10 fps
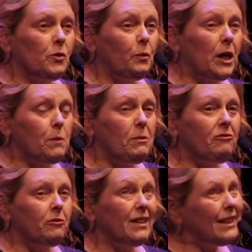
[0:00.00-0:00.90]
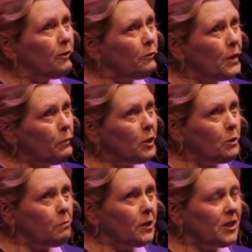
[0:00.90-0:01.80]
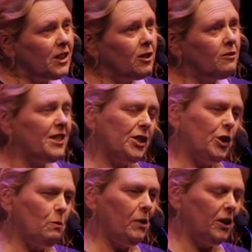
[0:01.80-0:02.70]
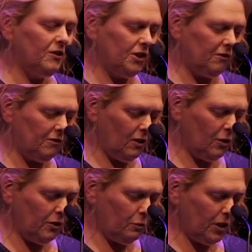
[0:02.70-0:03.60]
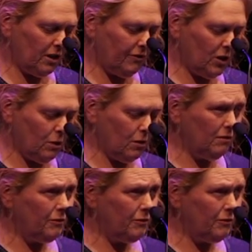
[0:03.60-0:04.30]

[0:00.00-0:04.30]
The week before that, we wouldn't put a Christian poster on one of our